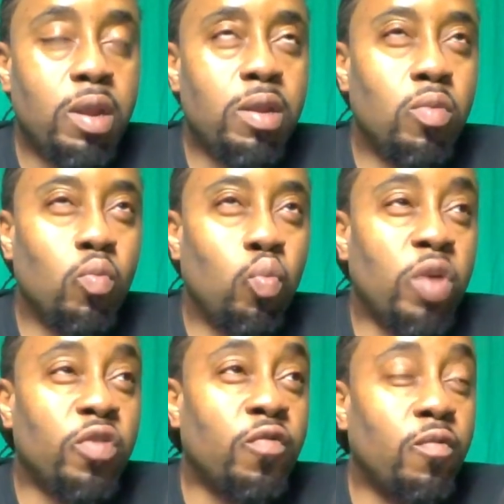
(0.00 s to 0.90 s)

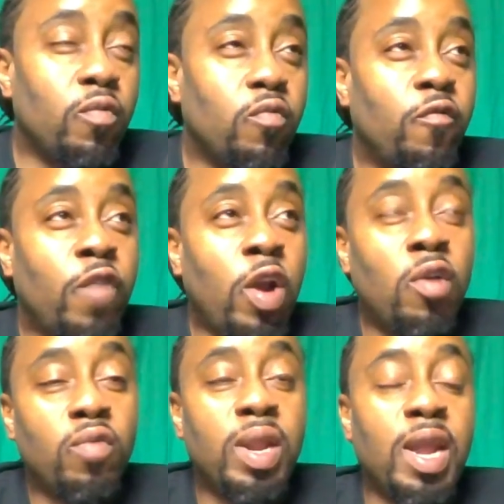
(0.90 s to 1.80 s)
was very
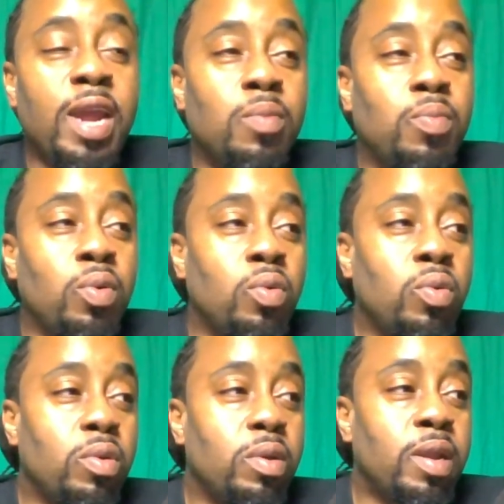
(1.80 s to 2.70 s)
relatable
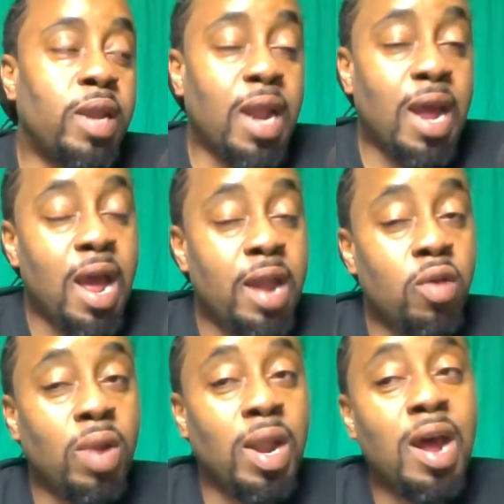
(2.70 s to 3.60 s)
that I
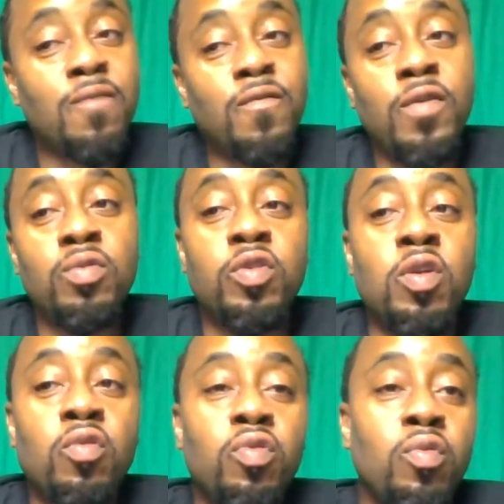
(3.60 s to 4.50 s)
know a lot of folks
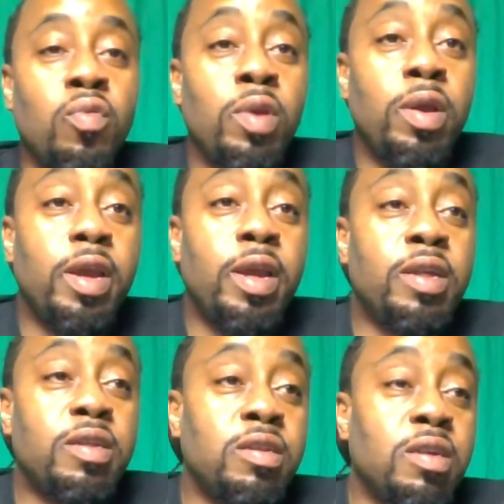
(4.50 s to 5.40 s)
go through
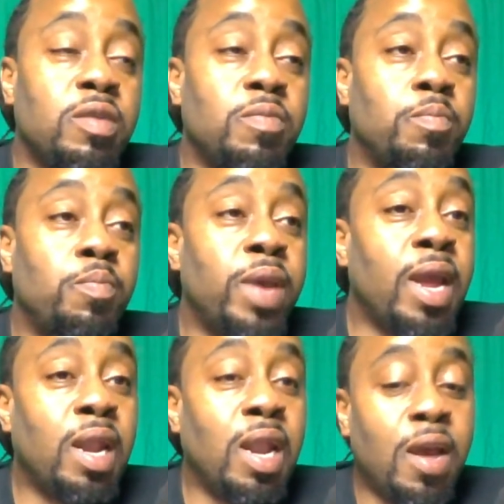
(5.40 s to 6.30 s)
is just
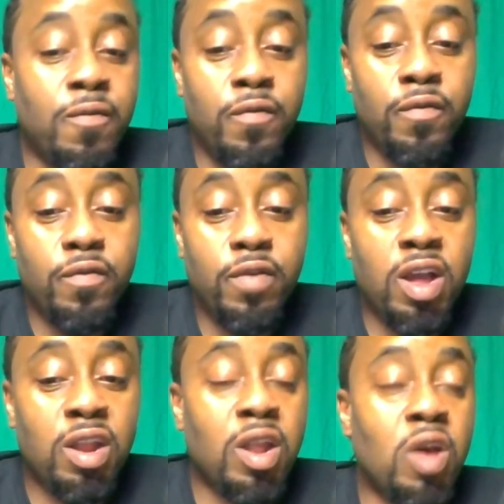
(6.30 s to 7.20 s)
being left
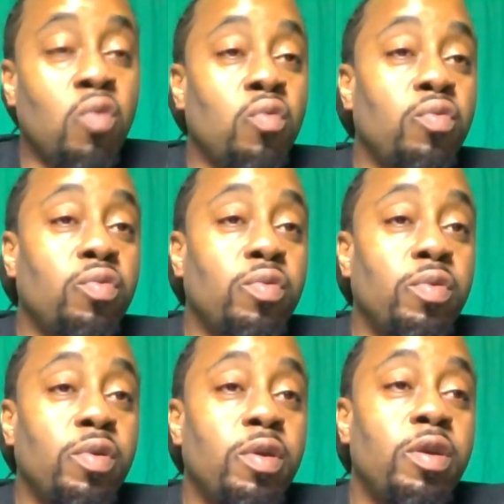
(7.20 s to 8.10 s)
alone,
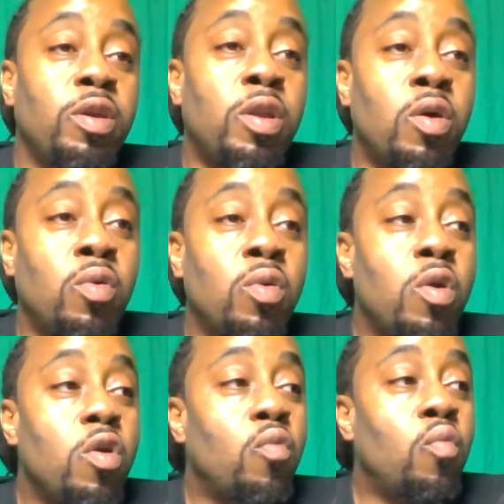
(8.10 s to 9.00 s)
you know,
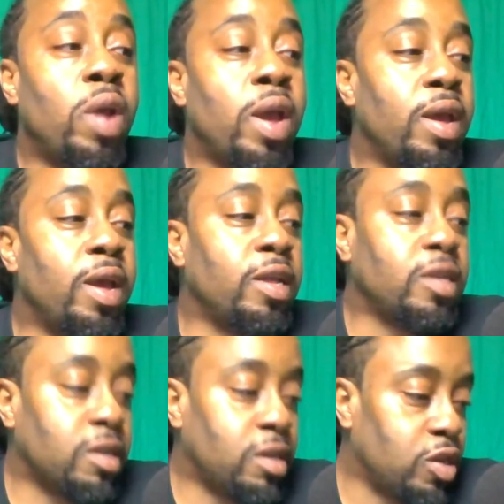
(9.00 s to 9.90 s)
where it's a
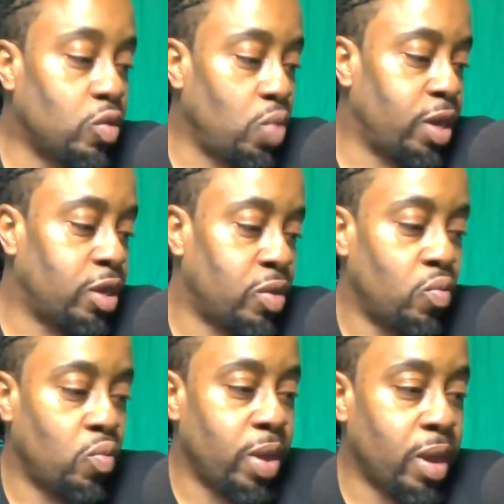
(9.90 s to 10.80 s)
situation
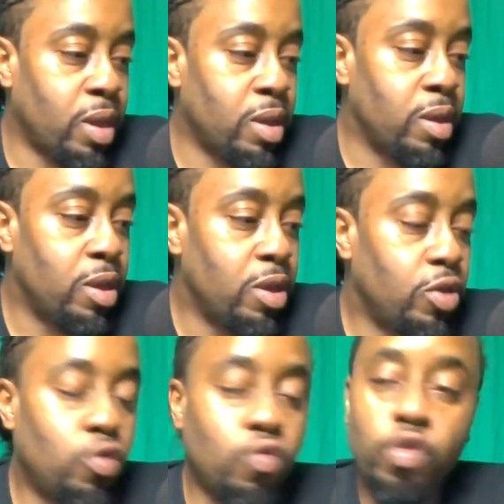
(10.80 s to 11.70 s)
where
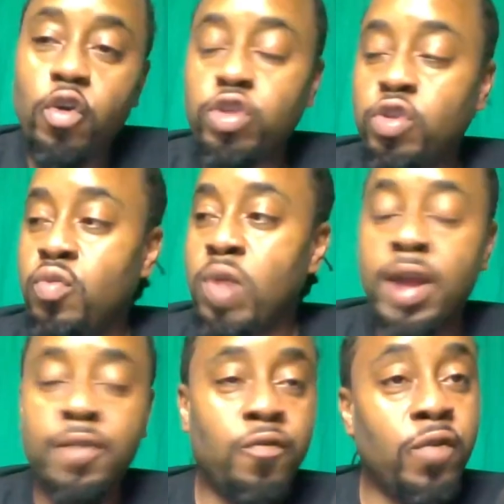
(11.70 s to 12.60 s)
you thought you had
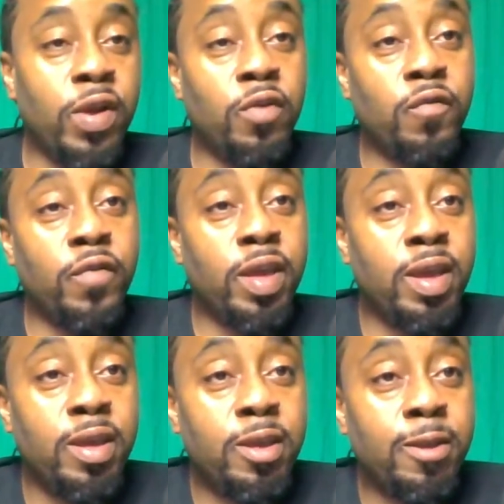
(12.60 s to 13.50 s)
a friend over here,